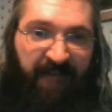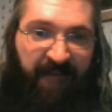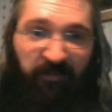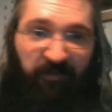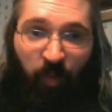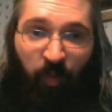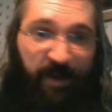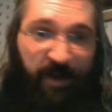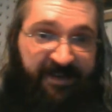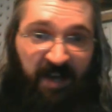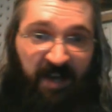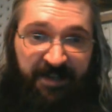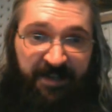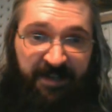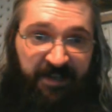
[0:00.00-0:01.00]
voice
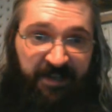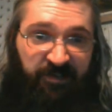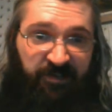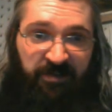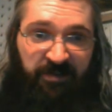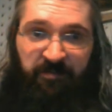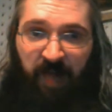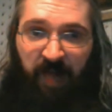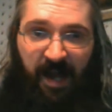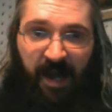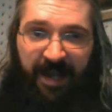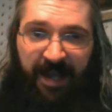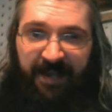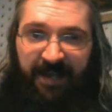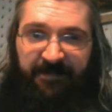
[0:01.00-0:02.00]
audition
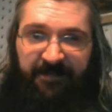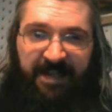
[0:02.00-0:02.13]
by